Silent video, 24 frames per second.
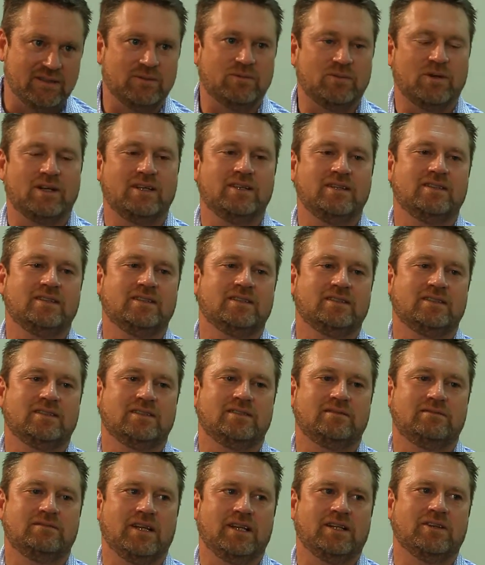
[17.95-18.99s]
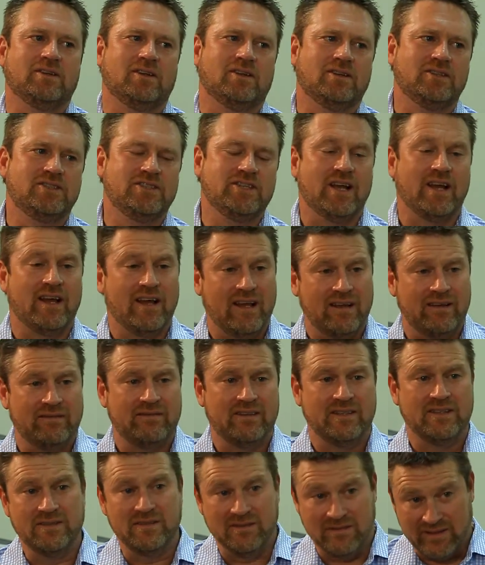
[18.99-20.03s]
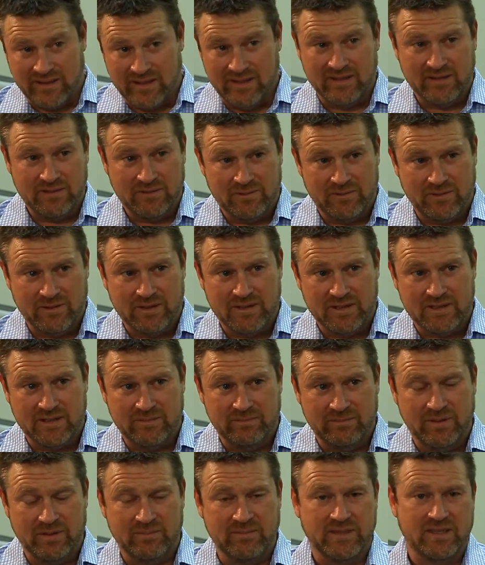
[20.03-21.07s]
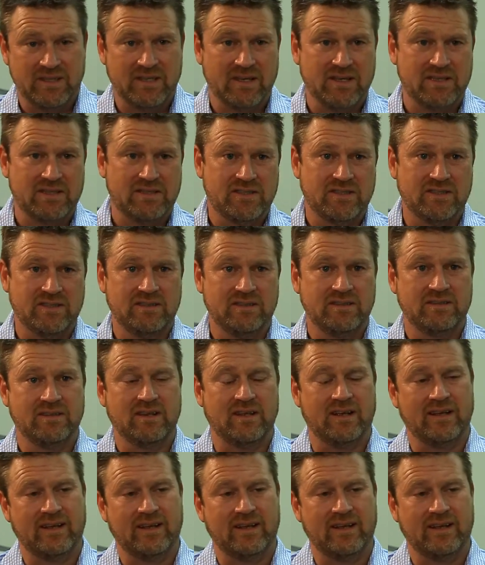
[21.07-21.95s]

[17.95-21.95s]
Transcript: What did the technology have that you needed for this implementation,